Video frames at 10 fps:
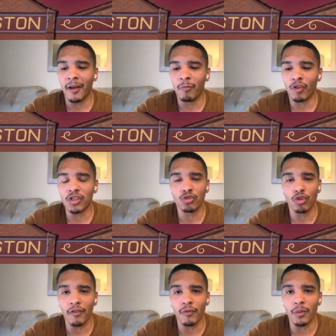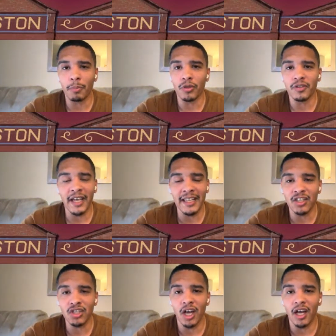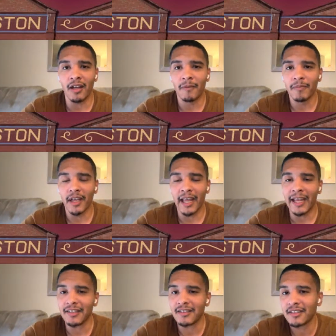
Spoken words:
Rogers driving with the ball, taking a shot. Okay,